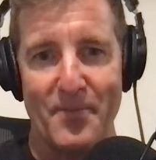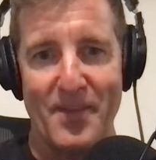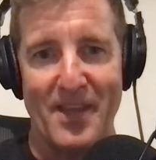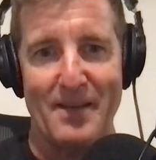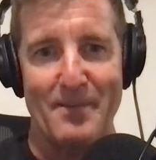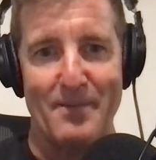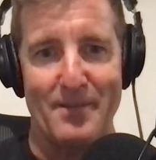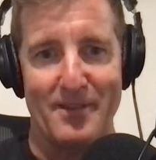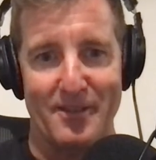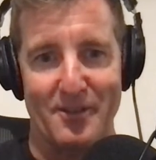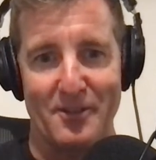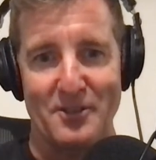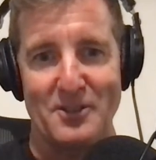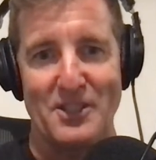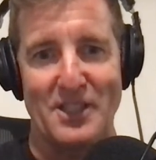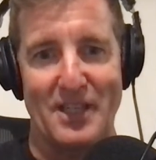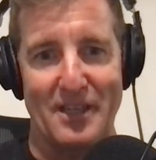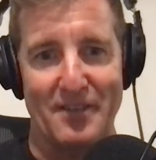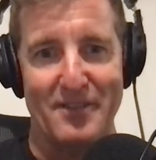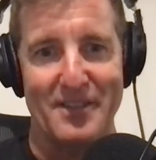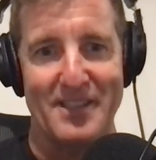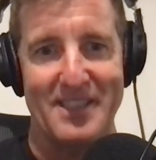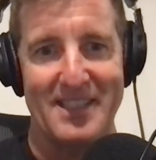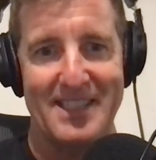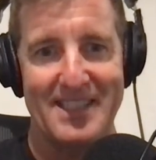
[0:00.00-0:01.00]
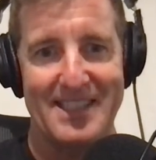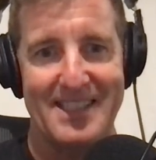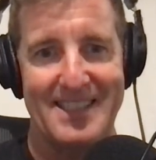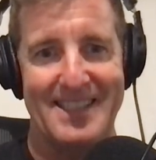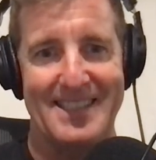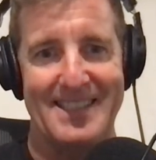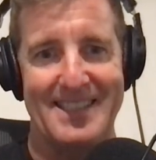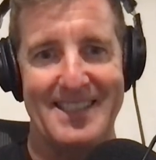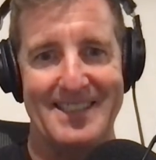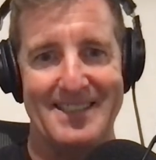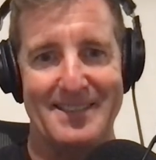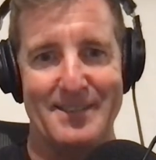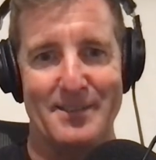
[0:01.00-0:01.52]
and longevity
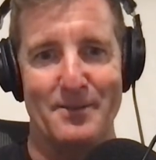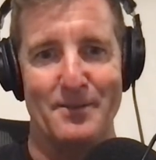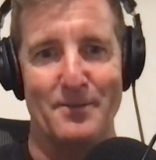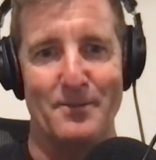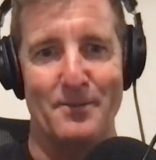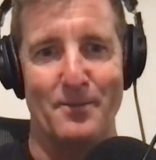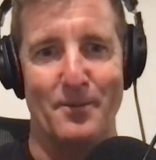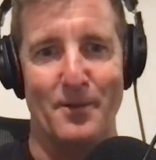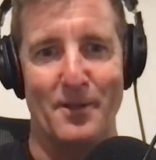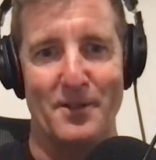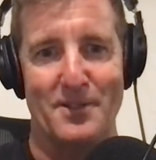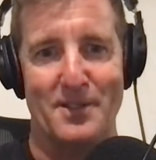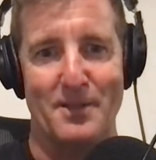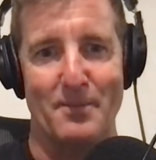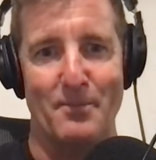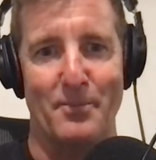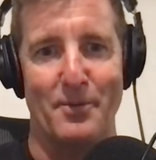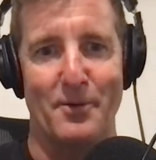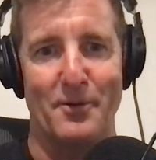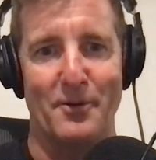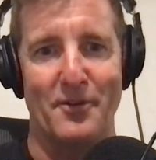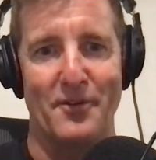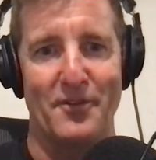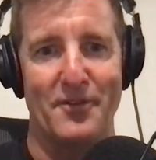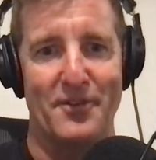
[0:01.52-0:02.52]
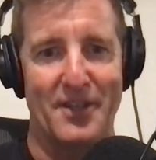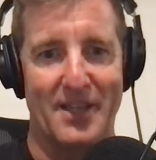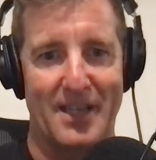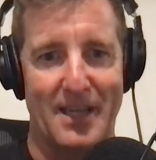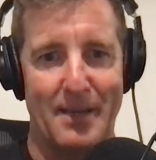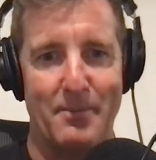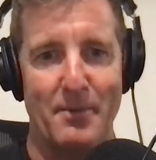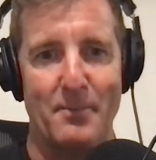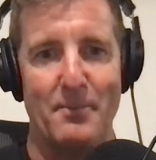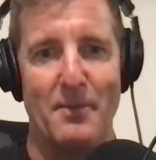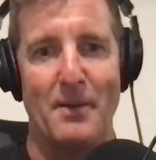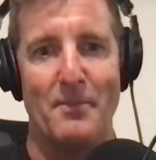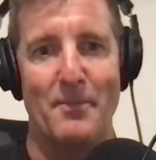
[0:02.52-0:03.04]
and what's important to
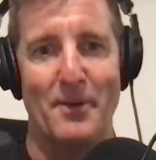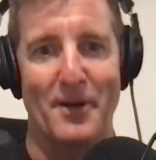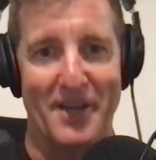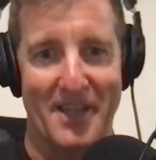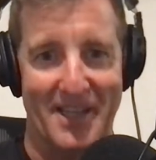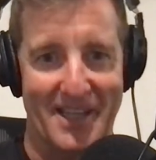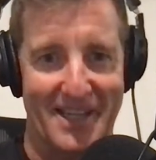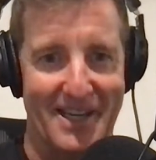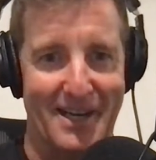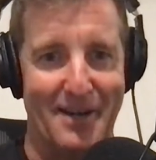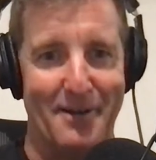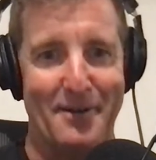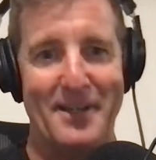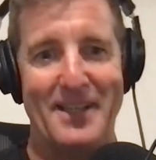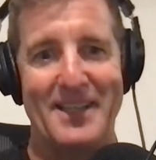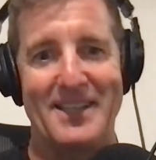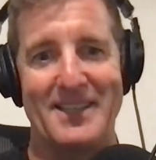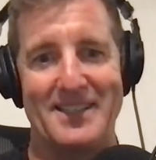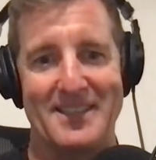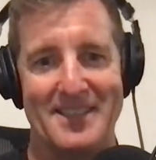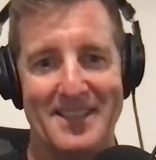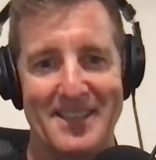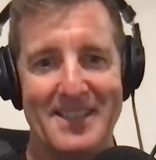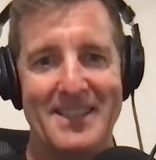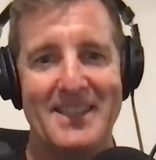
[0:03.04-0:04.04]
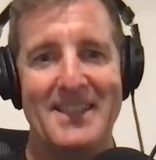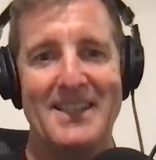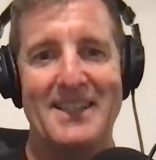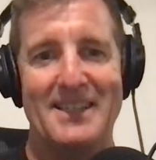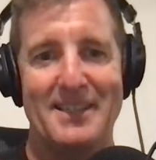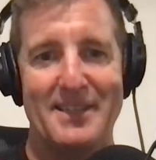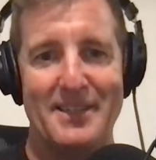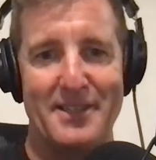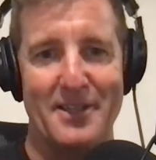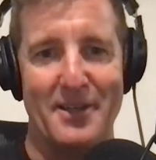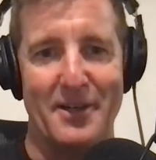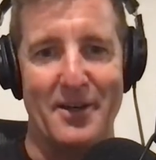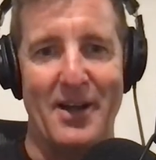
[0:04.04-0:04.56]
keeping my body going, and
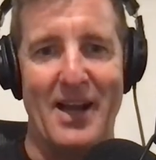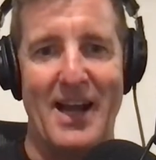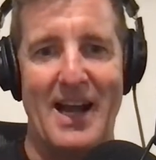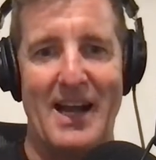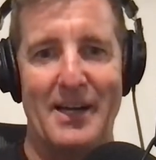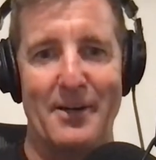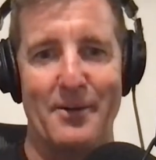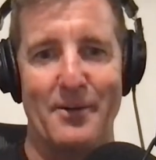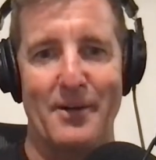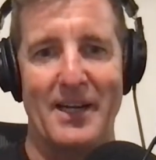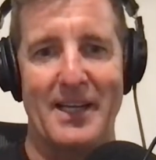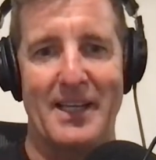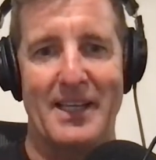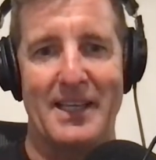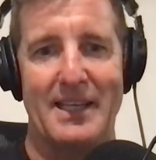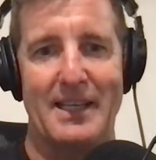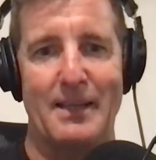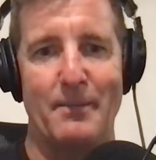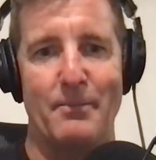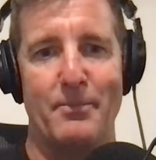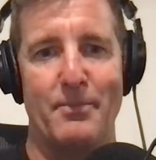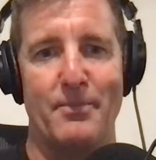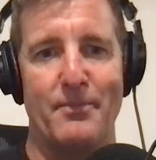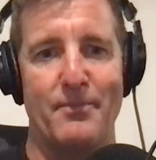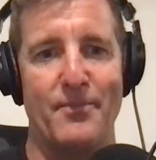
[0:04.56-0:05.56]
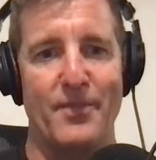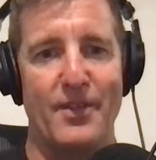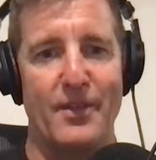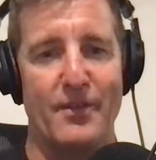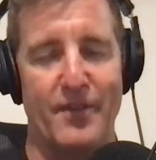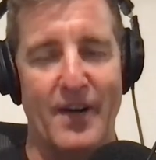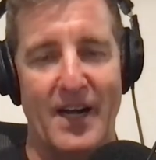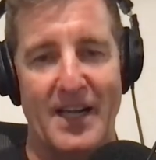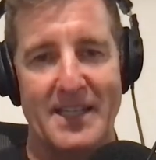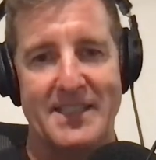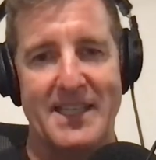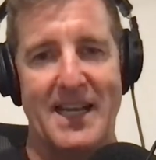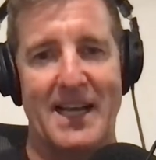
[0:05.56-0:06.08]
how do I keep the
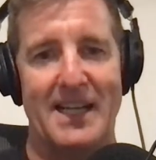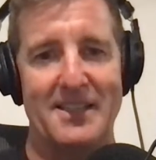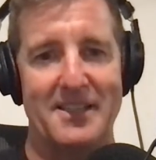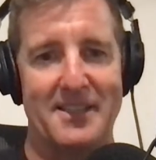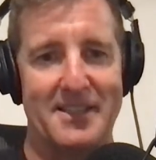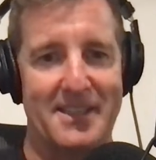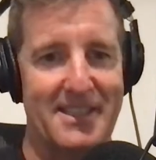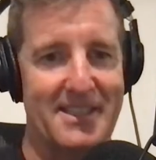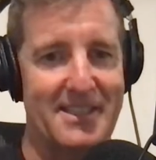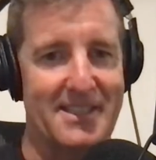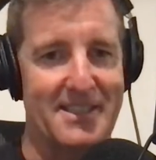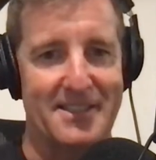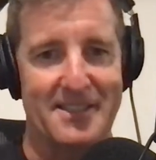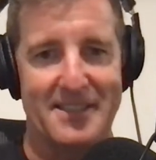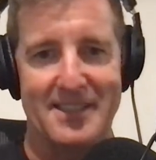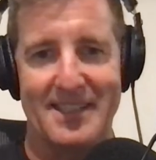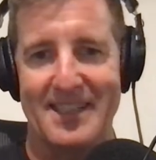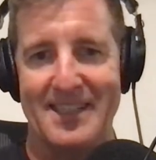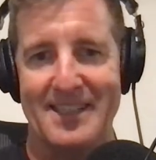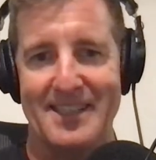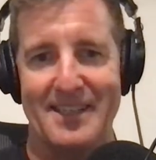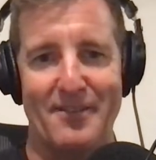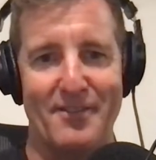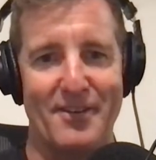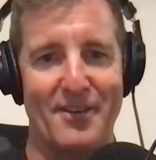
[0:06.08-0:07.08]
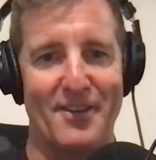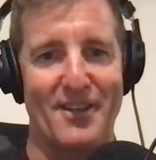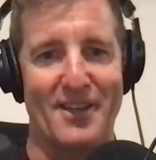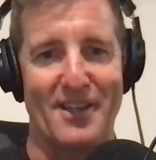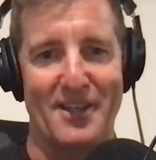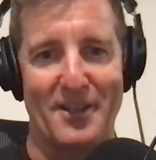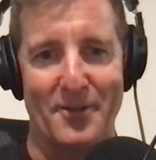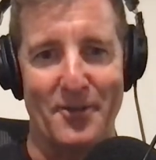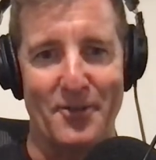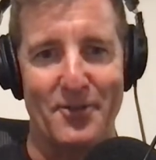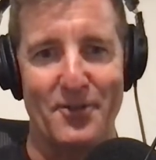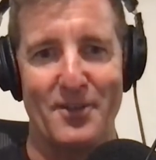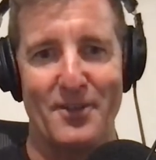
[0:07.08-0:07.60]
vitality and everything
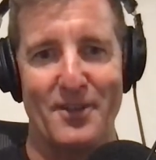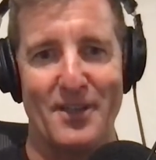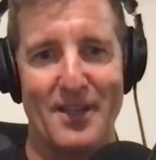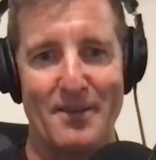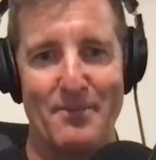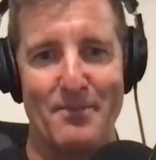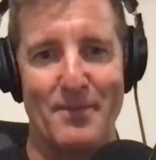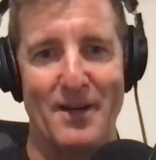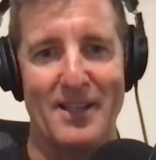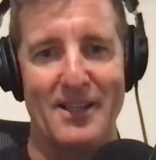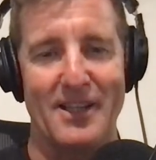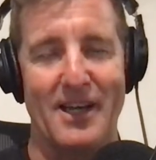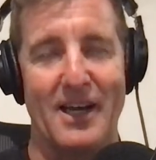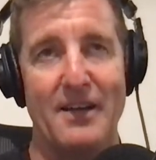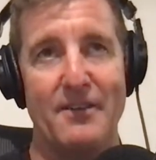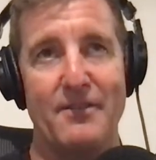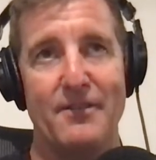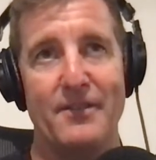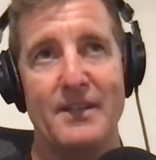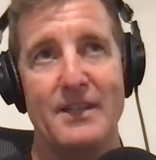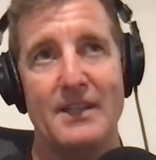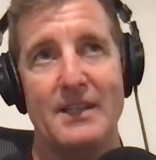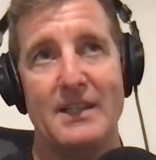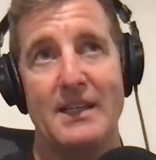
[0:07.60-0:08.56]
else in my life.